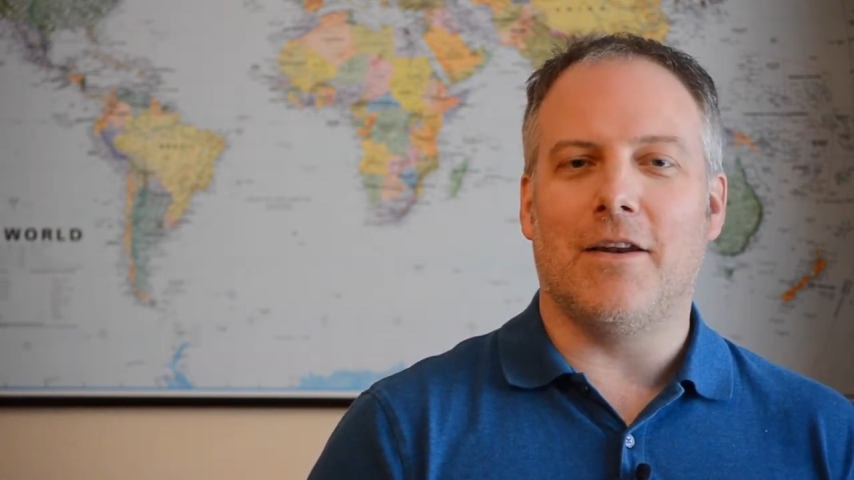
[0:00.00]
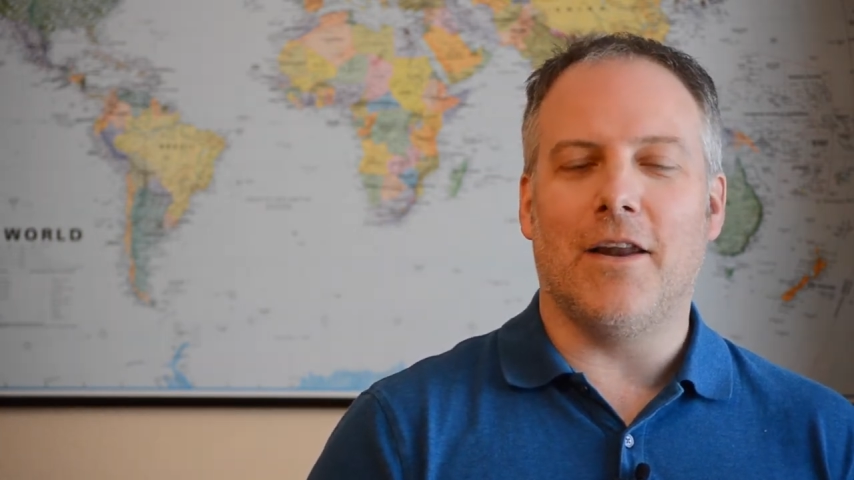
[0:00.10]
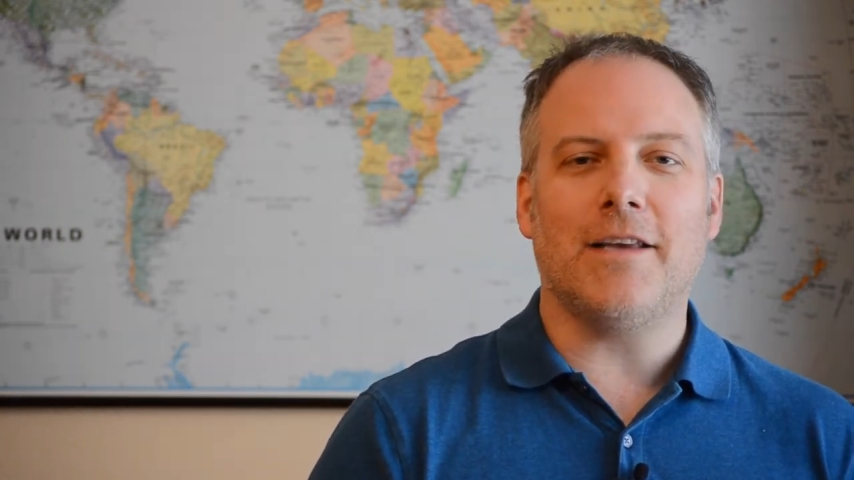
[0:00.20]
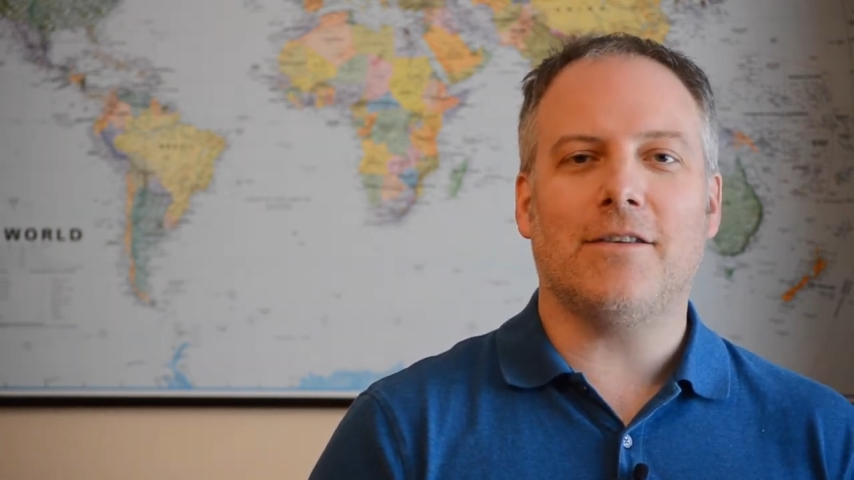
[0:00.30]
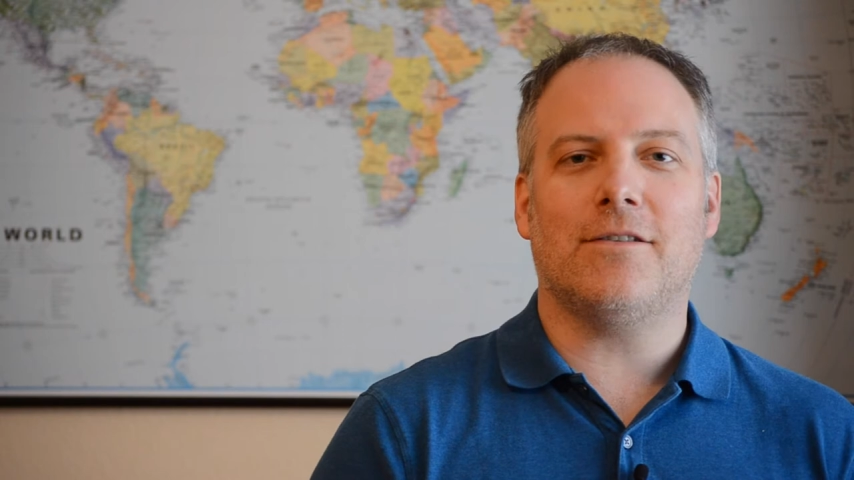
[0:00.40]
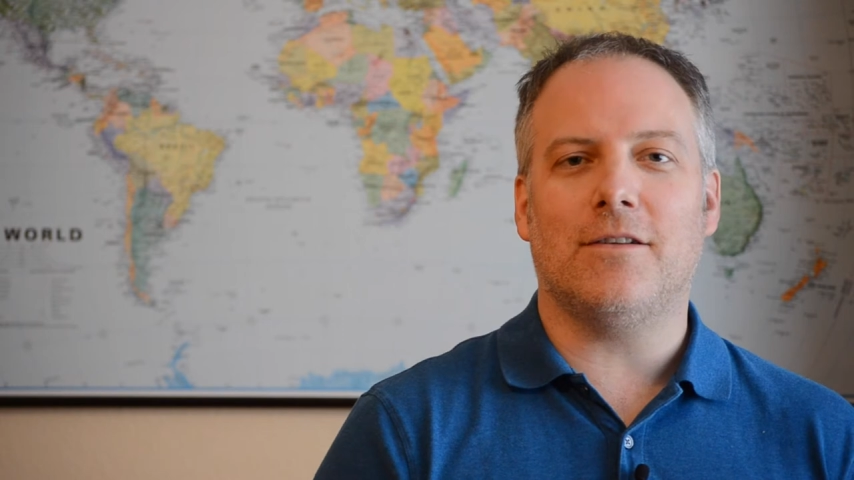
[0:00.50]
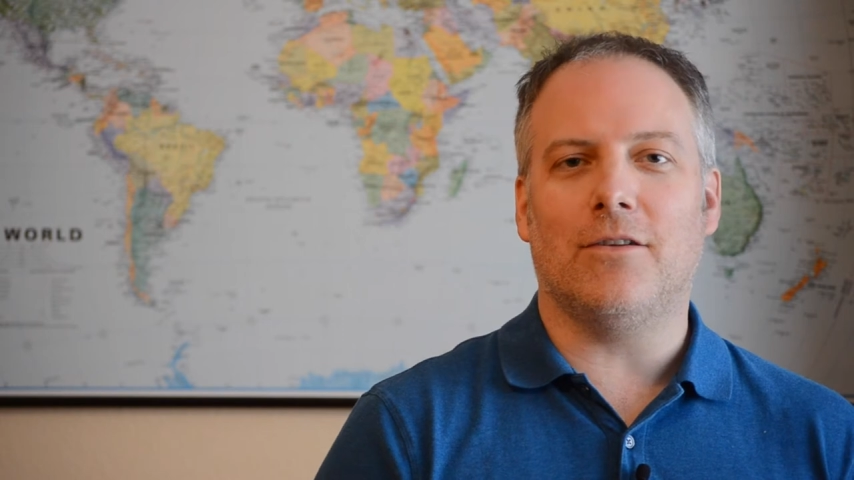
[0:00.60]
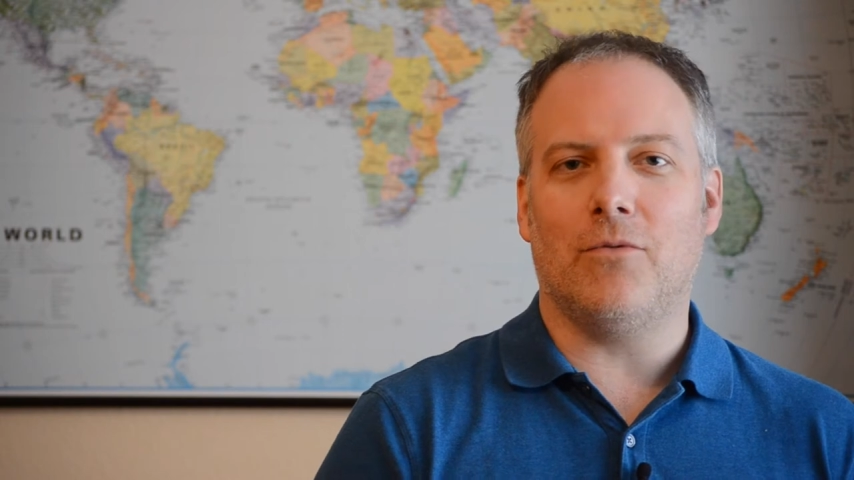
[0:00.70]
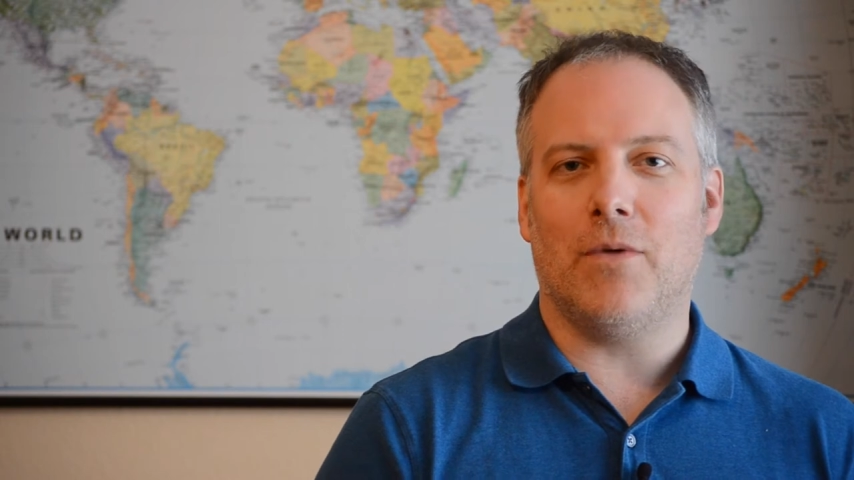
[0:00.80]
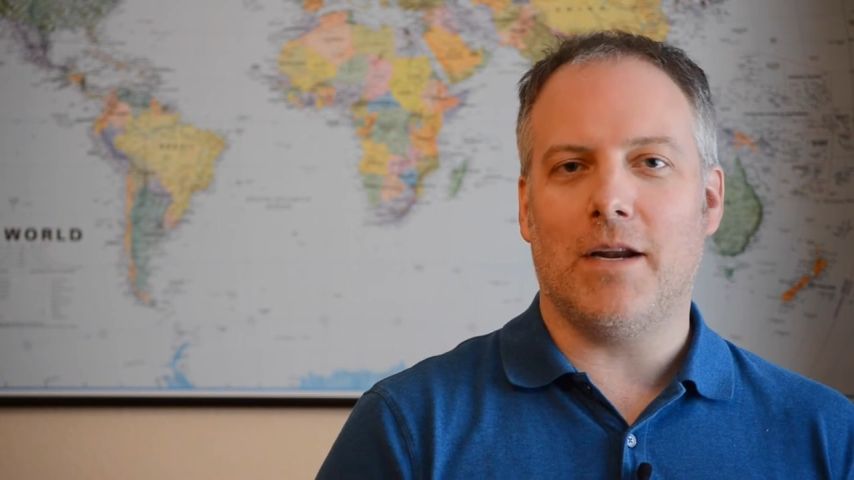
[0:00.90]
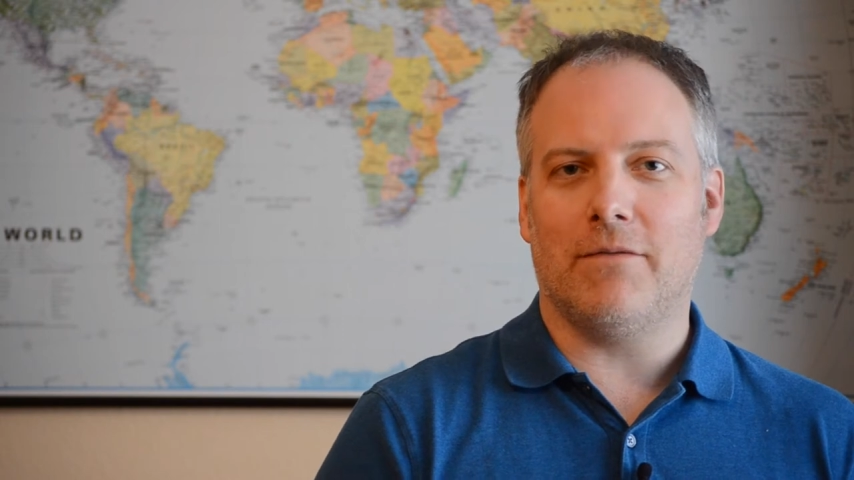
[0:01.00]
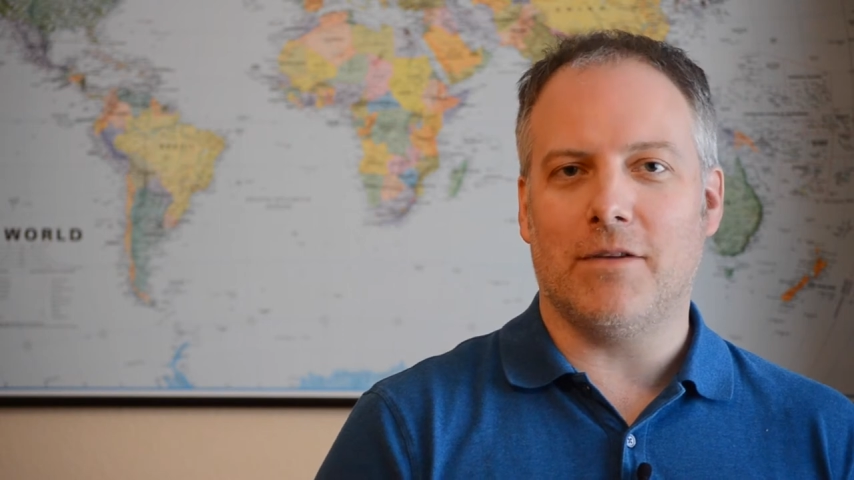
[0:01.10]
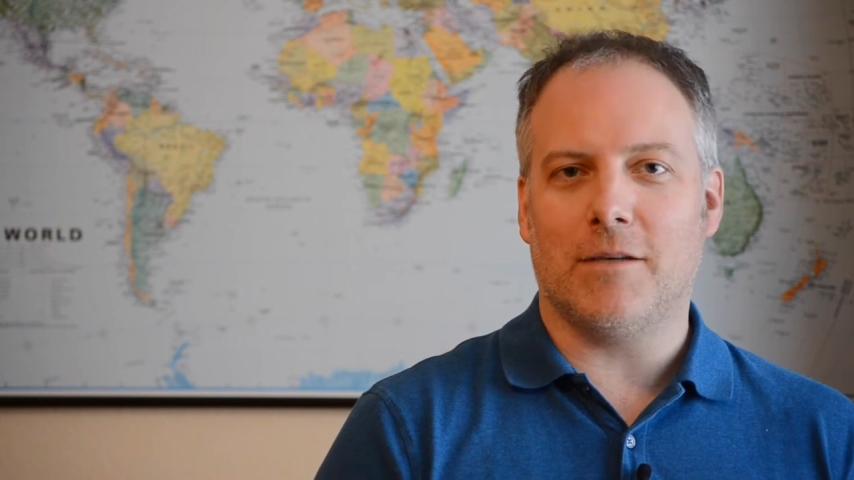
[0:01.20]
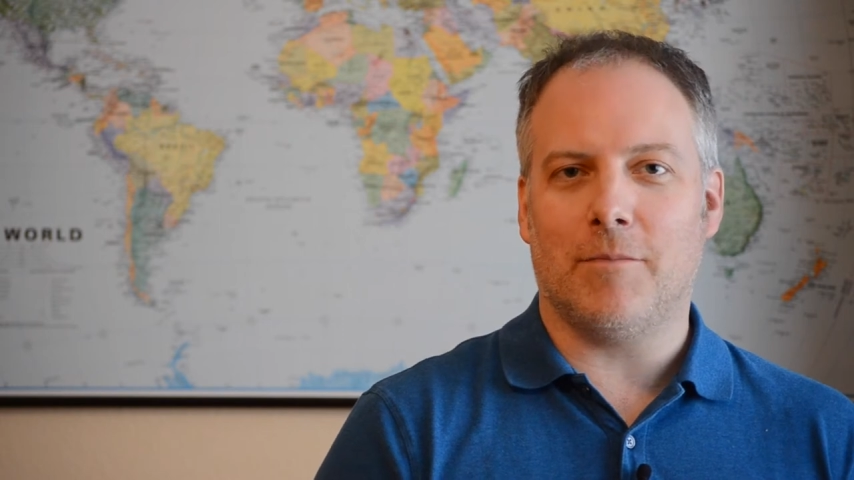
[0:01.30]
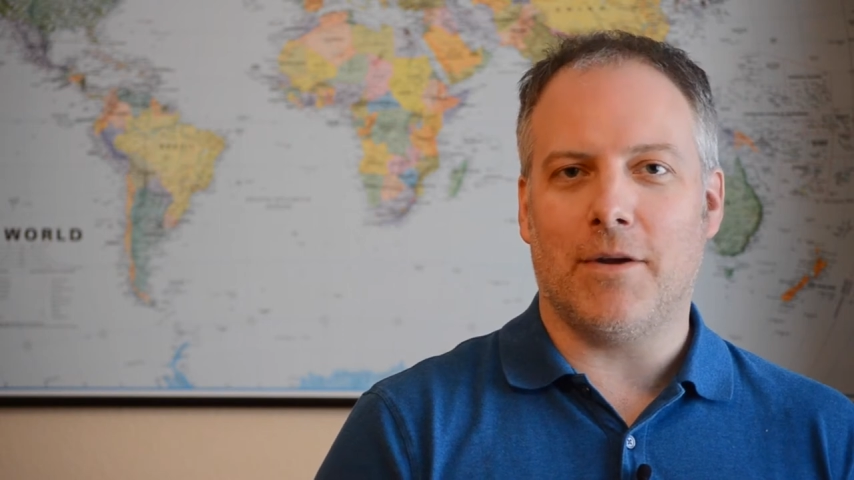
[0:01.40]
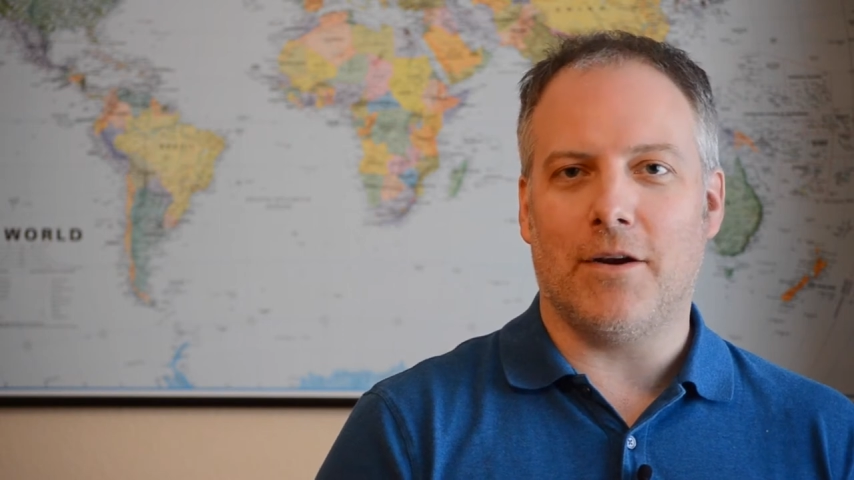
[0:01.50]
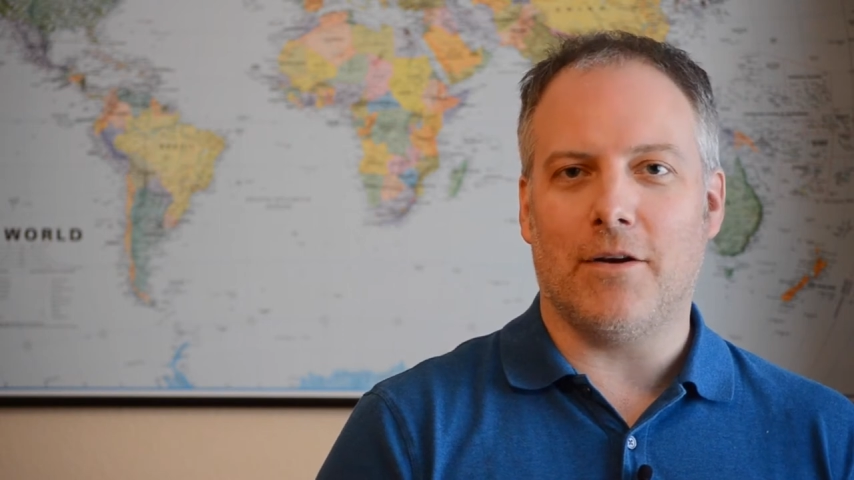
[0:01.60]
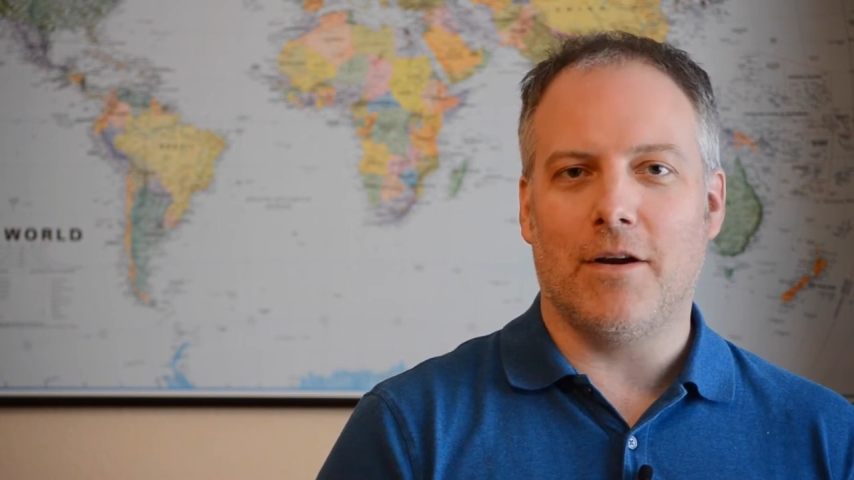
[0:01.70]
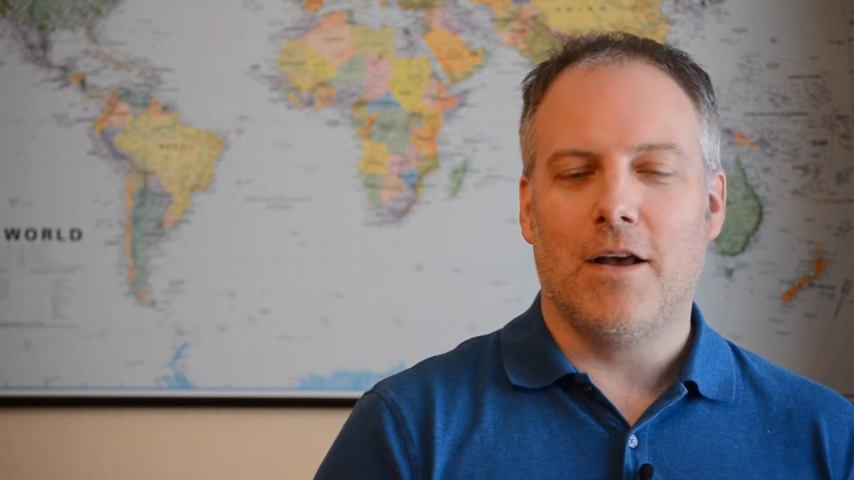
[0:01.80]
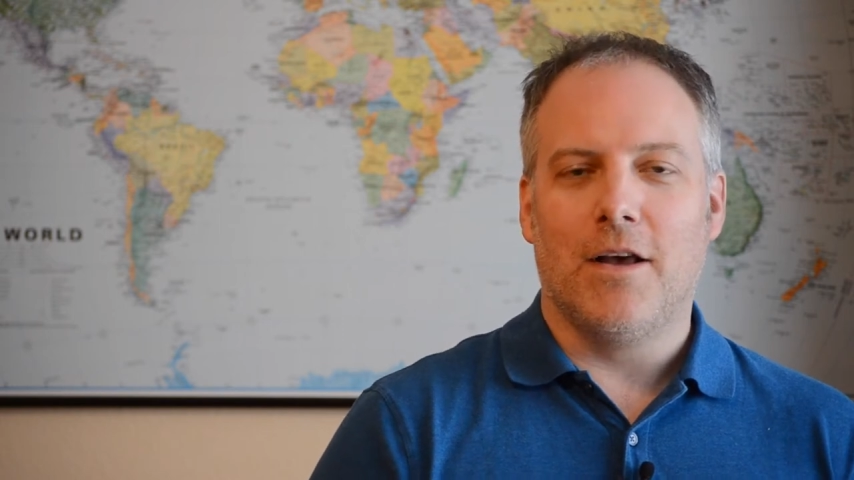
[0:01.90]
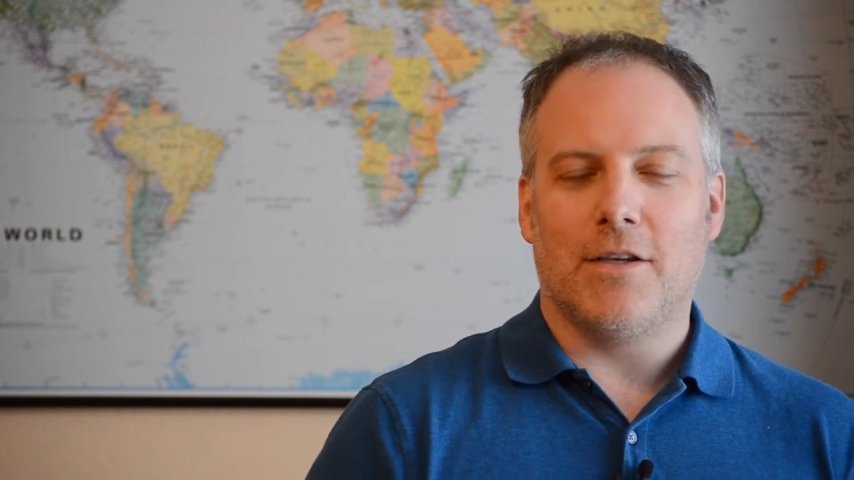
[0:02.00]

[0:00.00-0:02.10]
nice silhouette of this pier,